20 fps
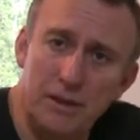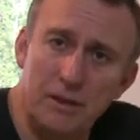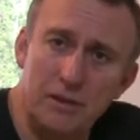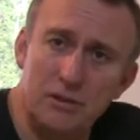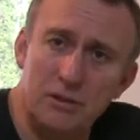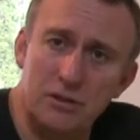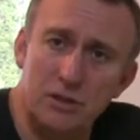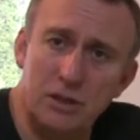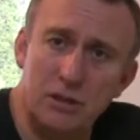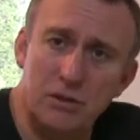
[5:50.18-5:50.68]

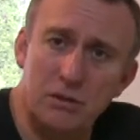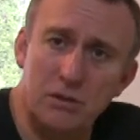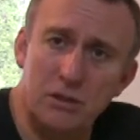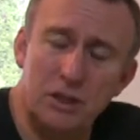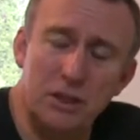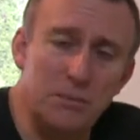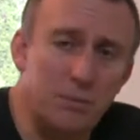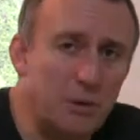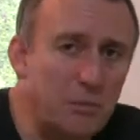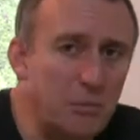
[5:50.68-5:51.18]
So
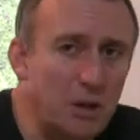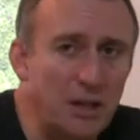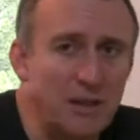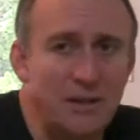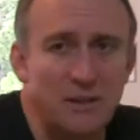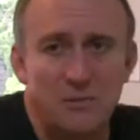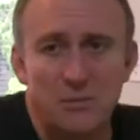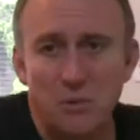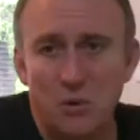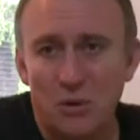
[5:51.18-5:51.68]
keep in mind,
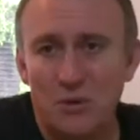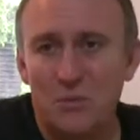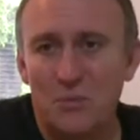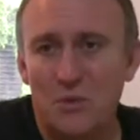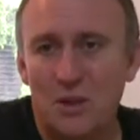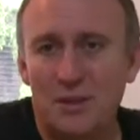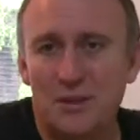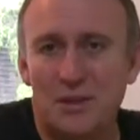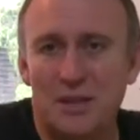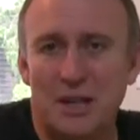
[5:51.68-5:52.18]
there's more than
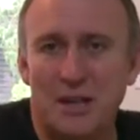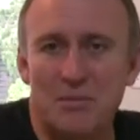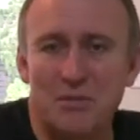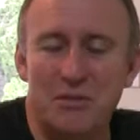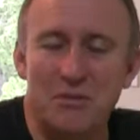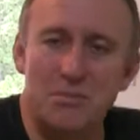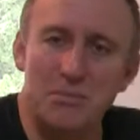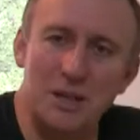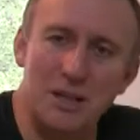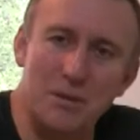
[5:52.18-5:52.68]
one type
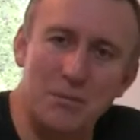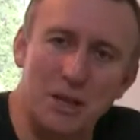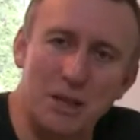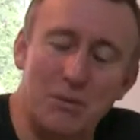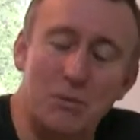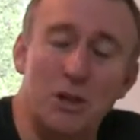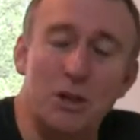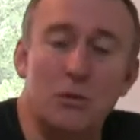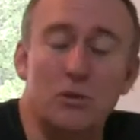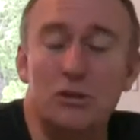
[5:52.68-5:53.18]
of
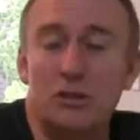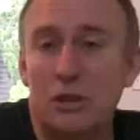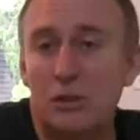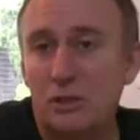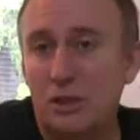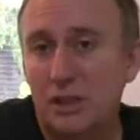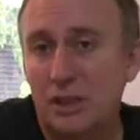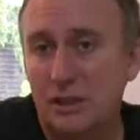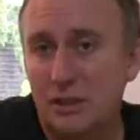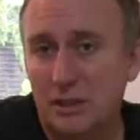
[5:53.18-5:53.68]
bulimic. We also
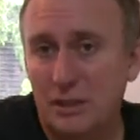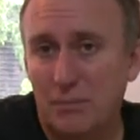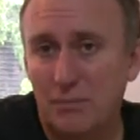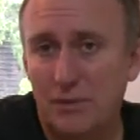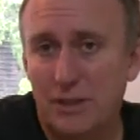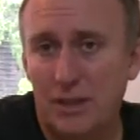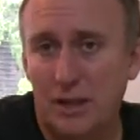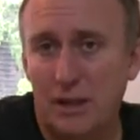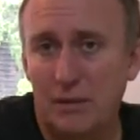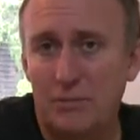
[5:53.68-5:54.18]
see some
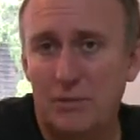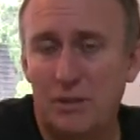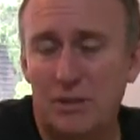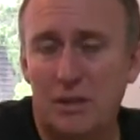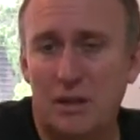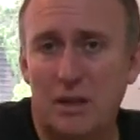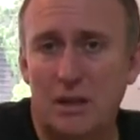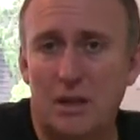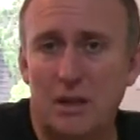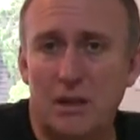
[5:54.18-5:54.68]
types
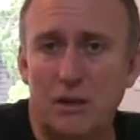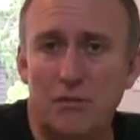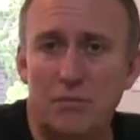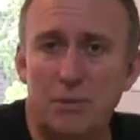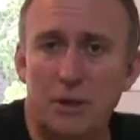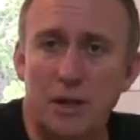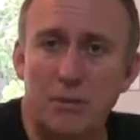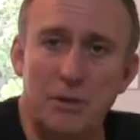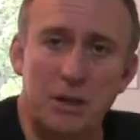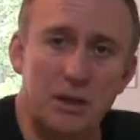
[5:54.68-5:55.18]
of
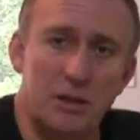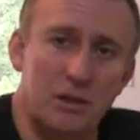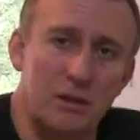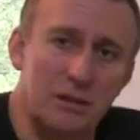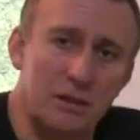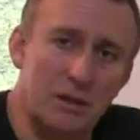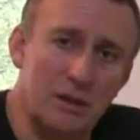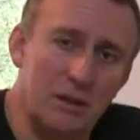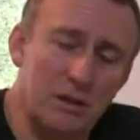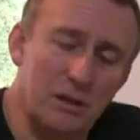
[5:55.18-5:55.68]
bulimic
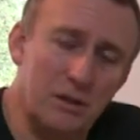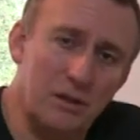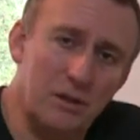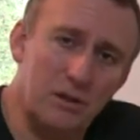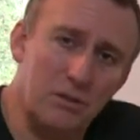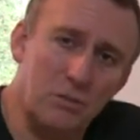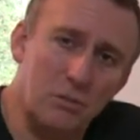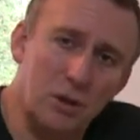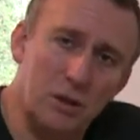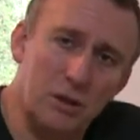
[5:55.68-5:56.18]

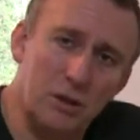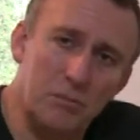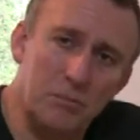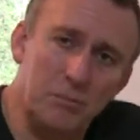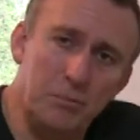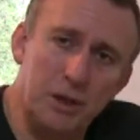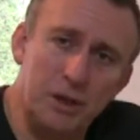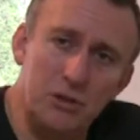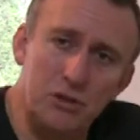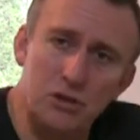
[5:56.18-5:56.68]
that will
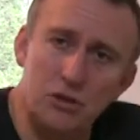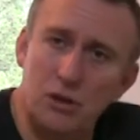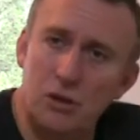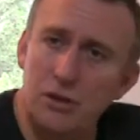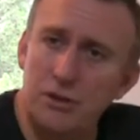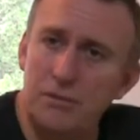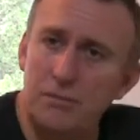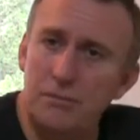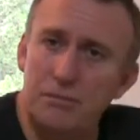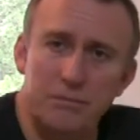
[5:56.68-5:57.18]
binge
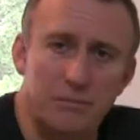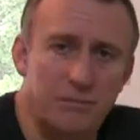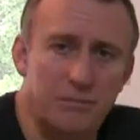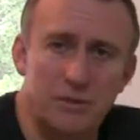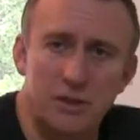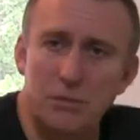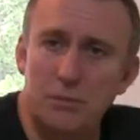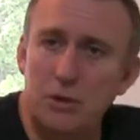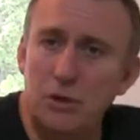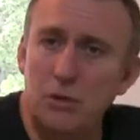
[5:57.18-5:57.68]
on
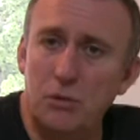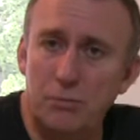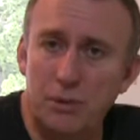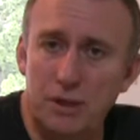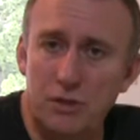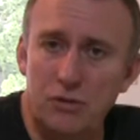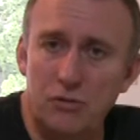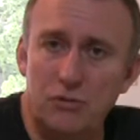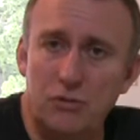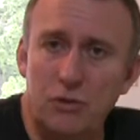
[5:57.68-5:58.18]
typical
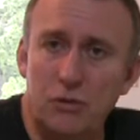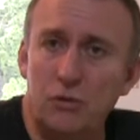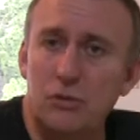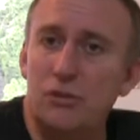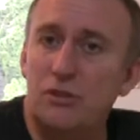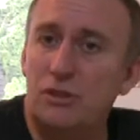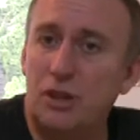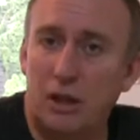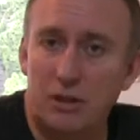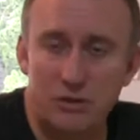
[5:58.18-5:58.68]
binge
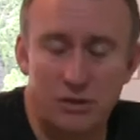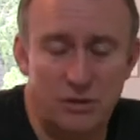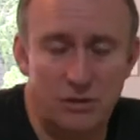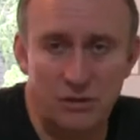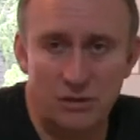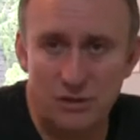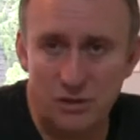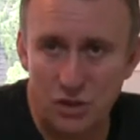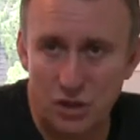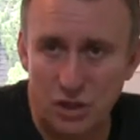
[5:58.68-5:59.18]
foods, such
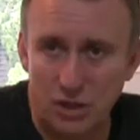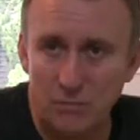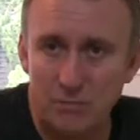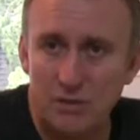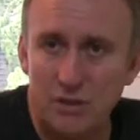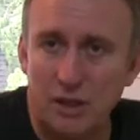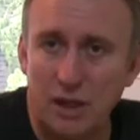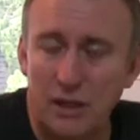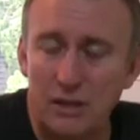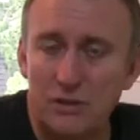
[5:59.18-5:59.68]
as
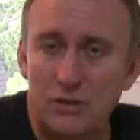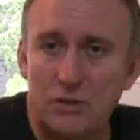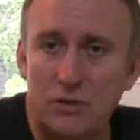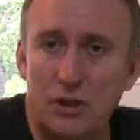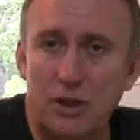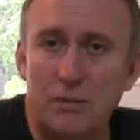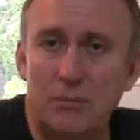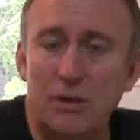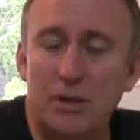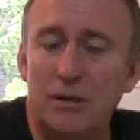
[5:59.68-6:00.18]
chips, ice
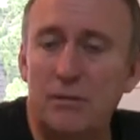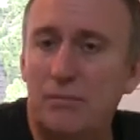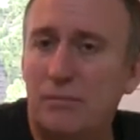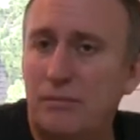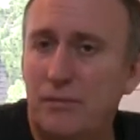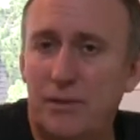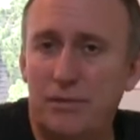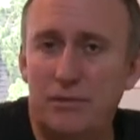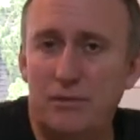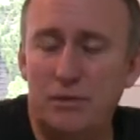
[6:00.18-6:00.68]
cream, and
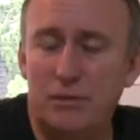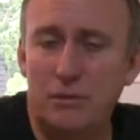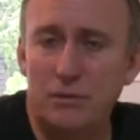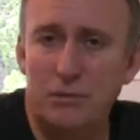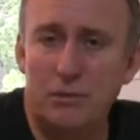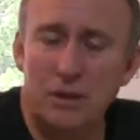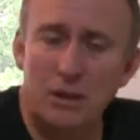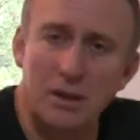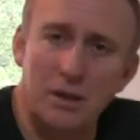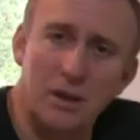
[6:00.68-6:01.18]
a few
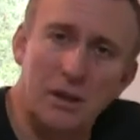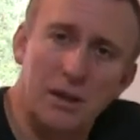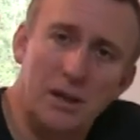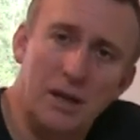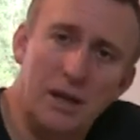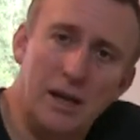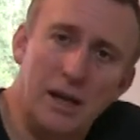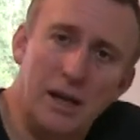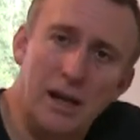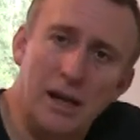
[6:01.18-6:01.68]

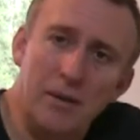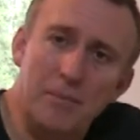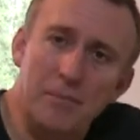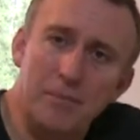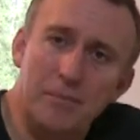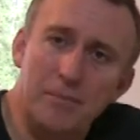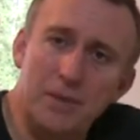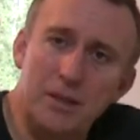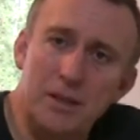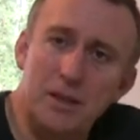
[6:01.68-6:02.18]

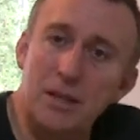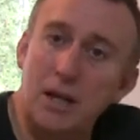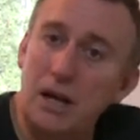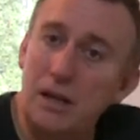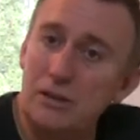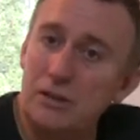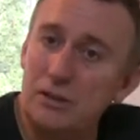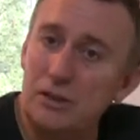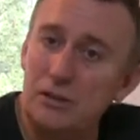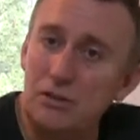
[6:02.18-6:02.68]

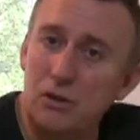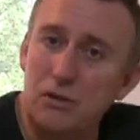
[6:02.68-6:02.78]
nuts is